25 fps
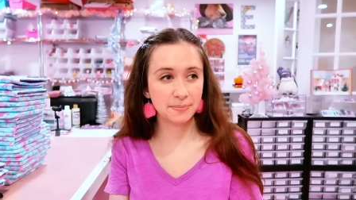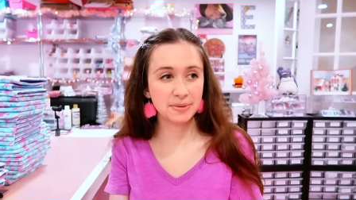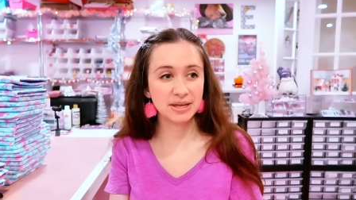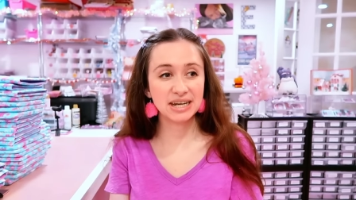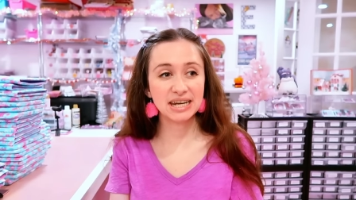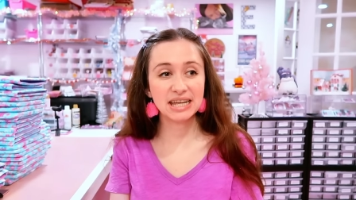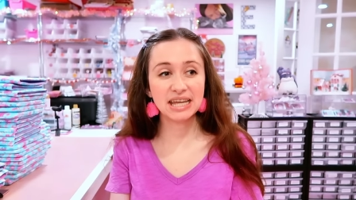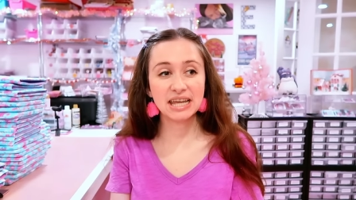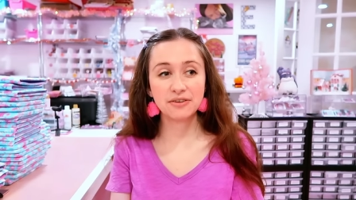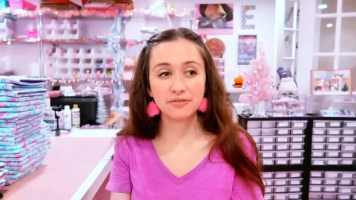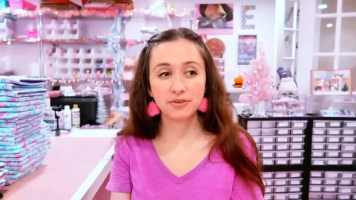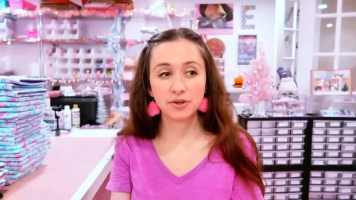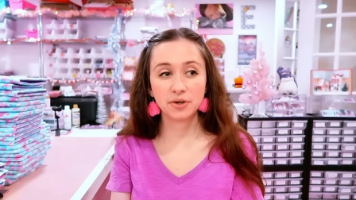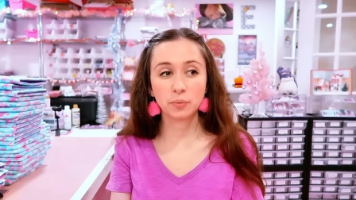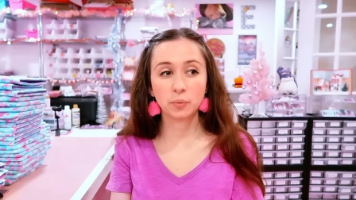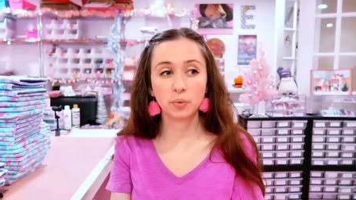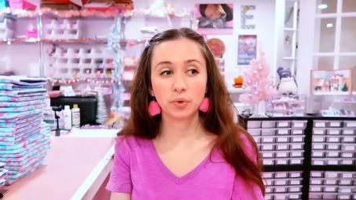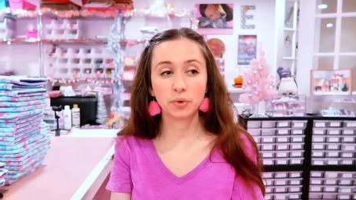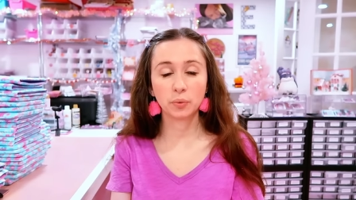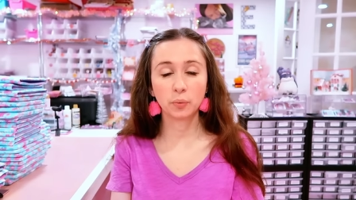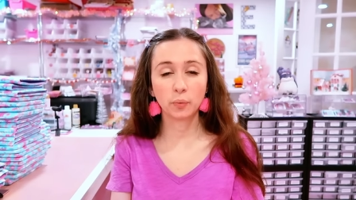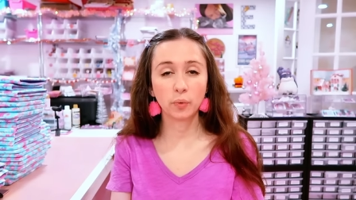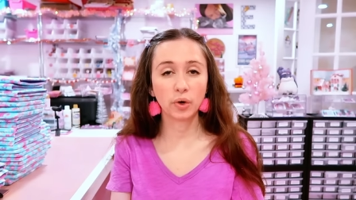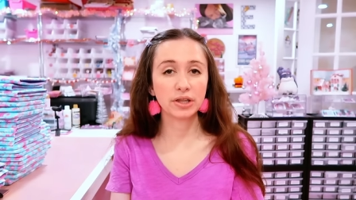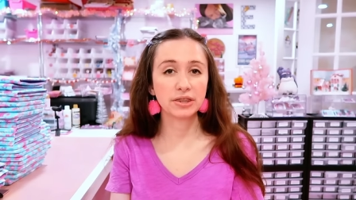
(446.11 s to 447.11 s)
I mean, even
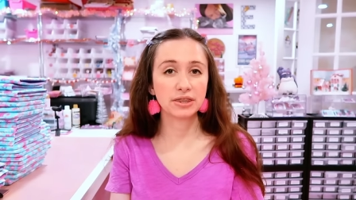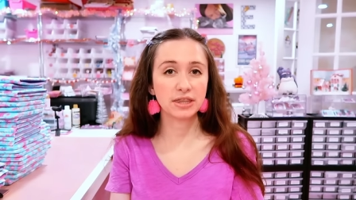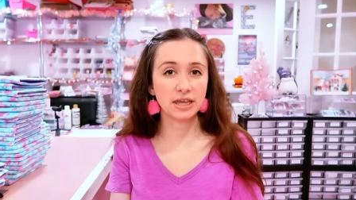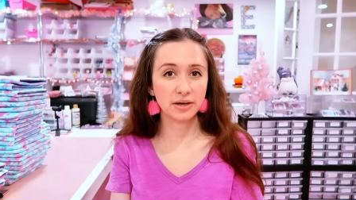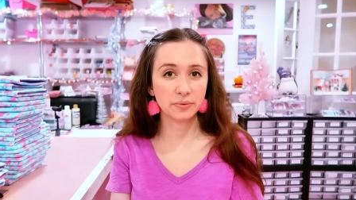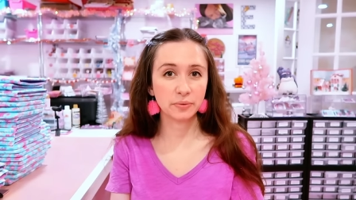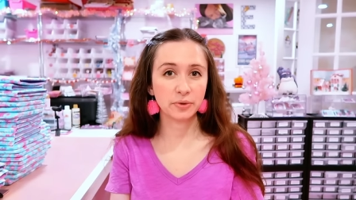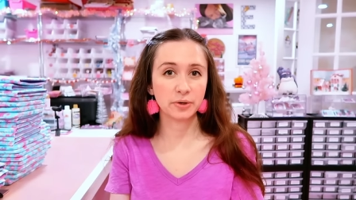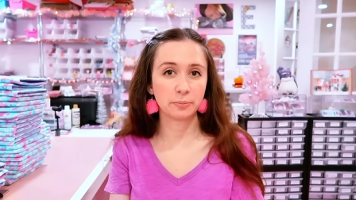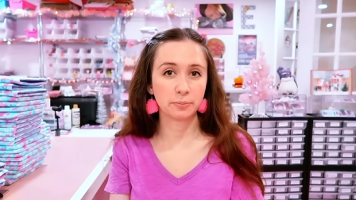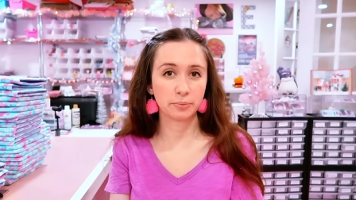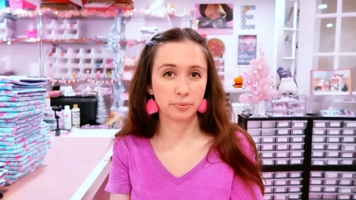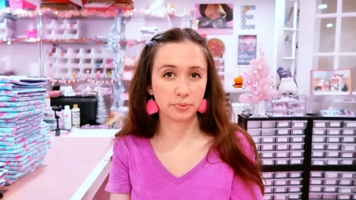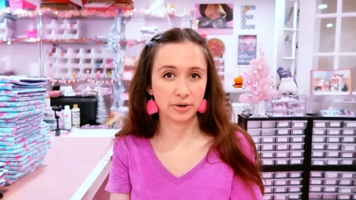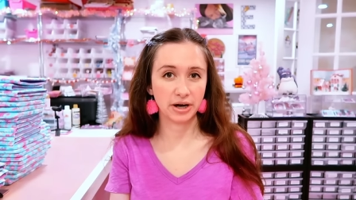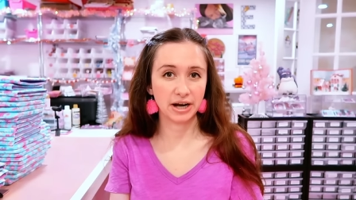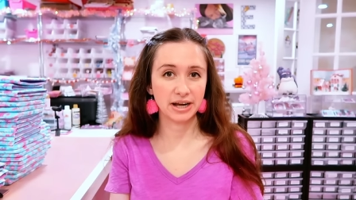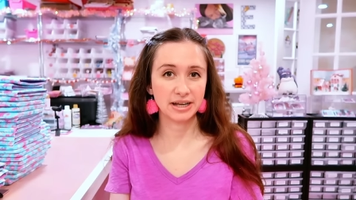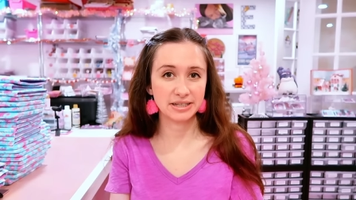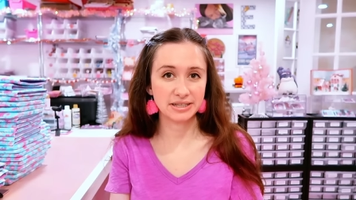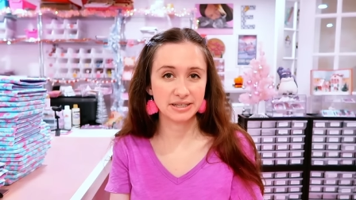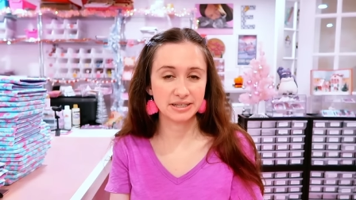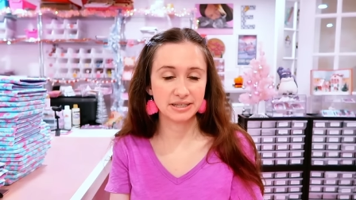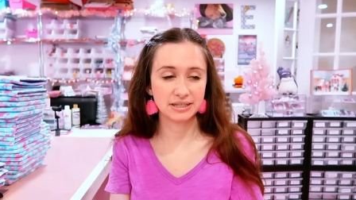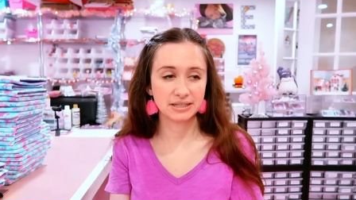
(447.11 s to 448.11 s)
with what they were
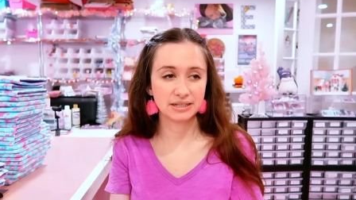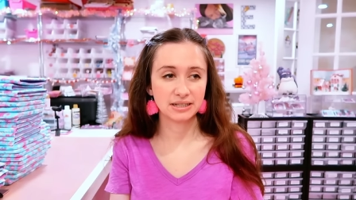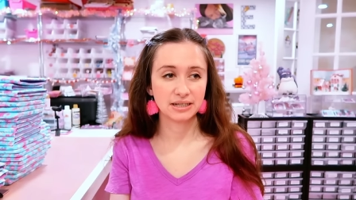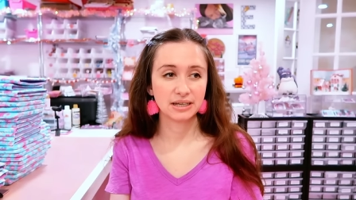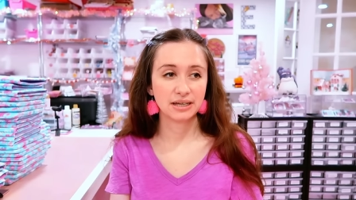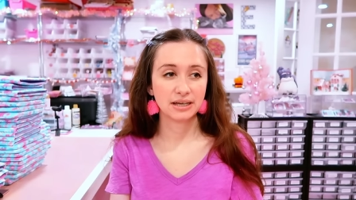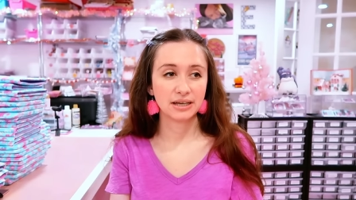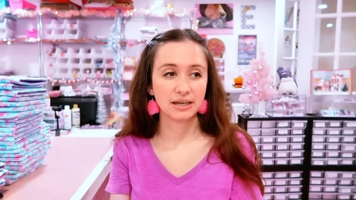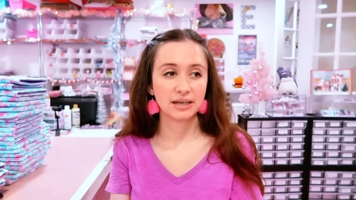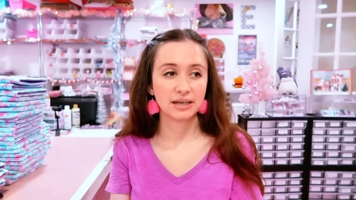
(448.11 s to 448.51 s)
priced